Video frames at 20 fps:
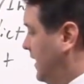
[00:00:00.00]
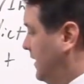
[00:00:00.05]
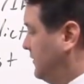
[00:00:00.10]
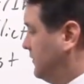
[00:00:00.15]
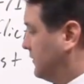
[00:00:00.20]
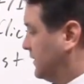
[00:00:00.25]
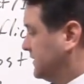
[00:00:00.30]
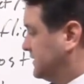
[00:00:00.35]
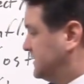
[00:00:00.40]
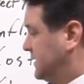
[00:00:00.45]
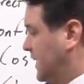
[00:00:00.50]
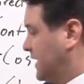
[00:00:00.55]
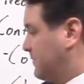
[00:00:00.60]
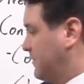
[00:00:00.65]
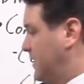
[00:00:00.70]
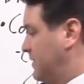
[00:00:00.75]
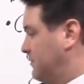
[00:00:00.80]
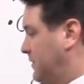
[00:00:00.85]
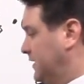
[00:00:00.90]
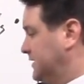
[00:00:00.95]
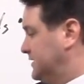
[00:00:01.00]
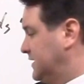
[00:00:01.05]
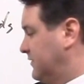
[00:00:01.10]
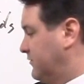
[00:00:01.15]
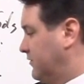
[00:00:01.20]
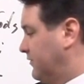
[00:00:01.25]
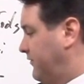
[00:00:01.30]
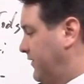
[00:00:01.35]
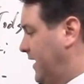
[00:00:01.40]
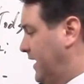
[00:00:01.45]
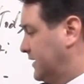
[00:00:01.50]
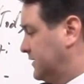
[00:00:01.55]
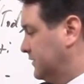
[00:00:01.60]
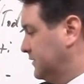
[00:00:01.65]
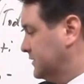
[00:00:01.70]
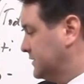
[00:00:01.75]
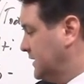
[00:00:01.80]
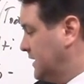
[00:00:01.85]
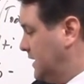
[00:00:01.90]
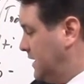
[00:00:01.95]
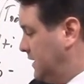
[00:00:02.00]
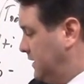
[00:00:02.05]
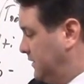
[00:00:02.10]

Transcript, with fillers: And you can segment by several factors.